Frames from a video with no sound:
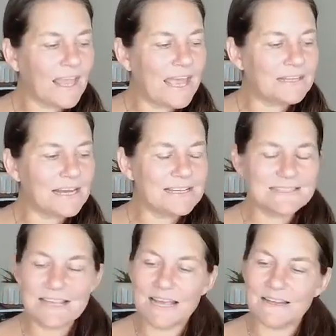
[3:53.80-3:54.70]
And I
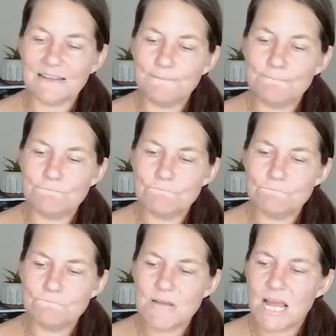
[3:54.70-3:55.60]
said,
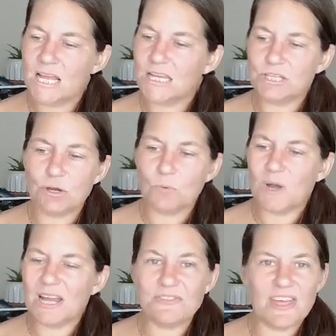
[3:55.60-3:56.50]
you know
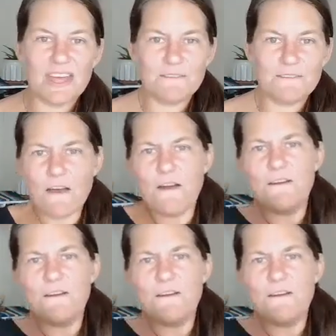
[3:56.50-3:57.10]
what then?